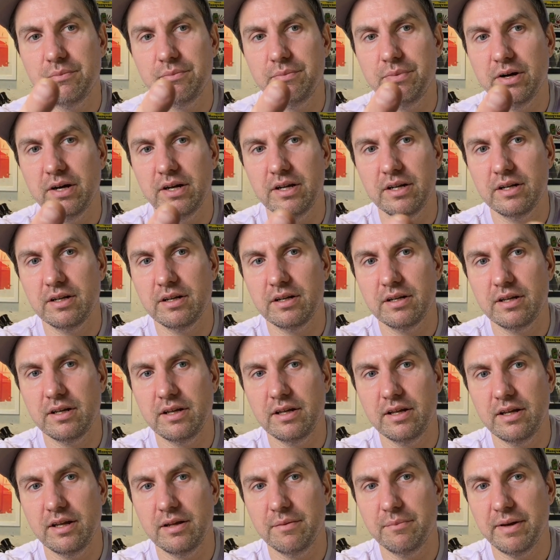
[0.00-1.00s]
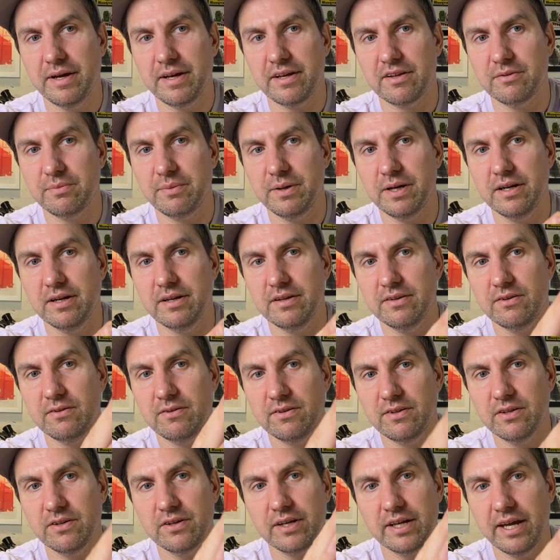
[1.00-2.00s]
But in my experience, you
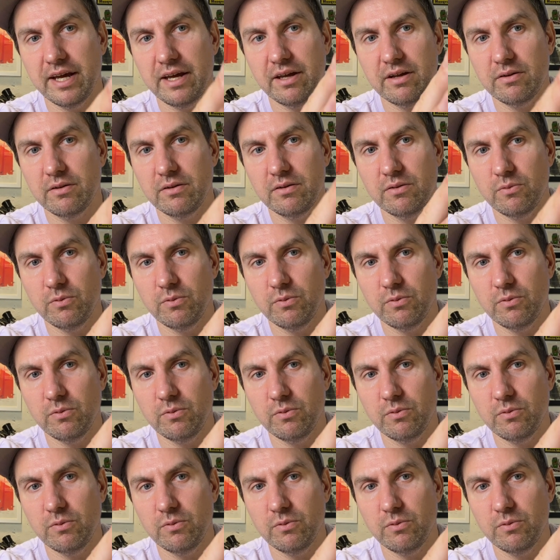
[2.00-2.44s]
still get